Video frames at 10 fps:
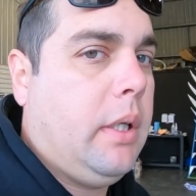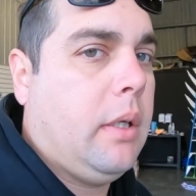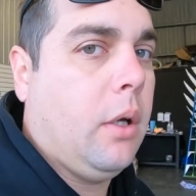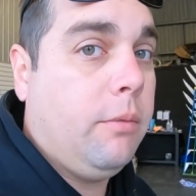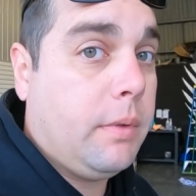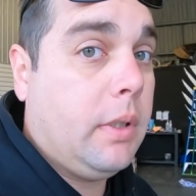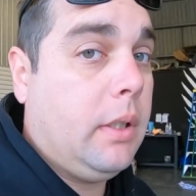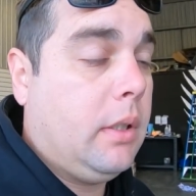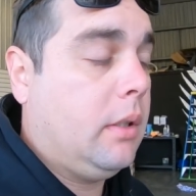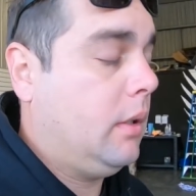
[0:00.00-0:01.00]
hopefully,
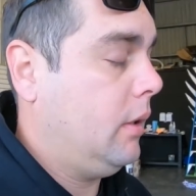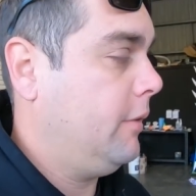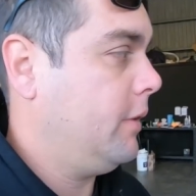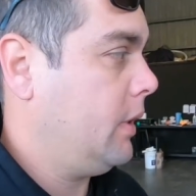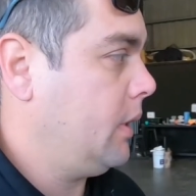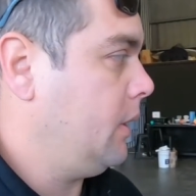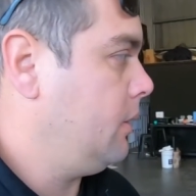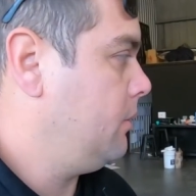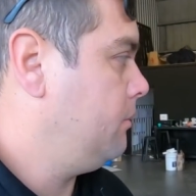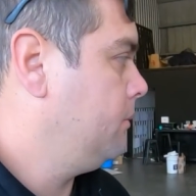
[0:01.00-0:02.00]
if I
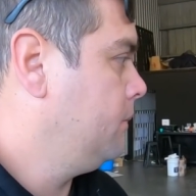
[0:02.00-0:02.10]
can